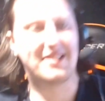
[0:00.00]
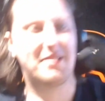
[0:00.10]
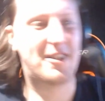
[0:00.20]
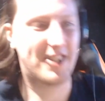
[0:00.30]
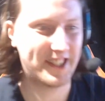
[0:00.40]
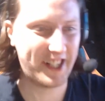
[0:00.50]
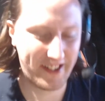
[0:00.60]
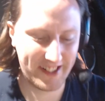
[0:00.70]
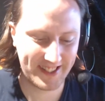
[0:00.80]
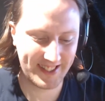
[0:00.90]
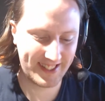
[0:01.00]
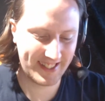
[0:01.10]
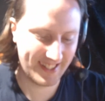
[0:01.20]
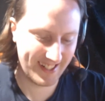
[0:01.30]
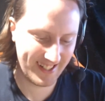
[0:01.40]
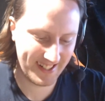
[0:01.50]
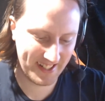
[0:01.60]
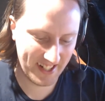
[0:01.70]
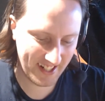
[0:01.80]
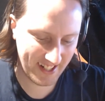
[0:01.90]
crunchy crystals in there.
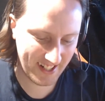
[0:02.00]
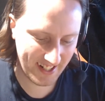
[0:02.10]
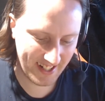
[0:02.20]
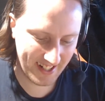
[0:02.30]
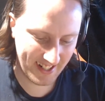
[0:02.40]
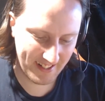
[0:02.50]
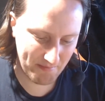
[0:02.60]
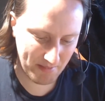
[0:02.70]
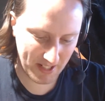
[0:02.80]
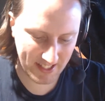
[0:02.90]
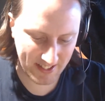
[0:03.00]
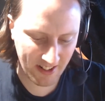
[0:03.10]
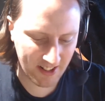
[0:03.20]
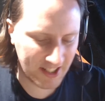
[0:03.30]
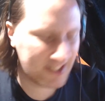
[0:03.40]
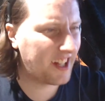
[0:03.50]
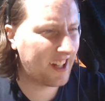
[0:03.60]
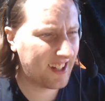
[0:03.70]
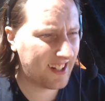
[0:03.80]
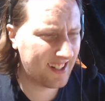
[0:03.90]
But it's not good.
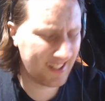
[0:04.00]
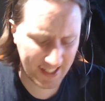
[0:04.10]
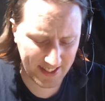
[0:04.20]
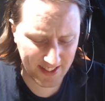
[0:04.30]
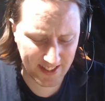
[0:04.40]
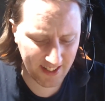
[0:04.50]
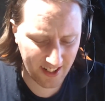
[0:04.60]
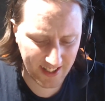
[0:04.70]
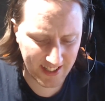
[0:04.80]
It's just not good.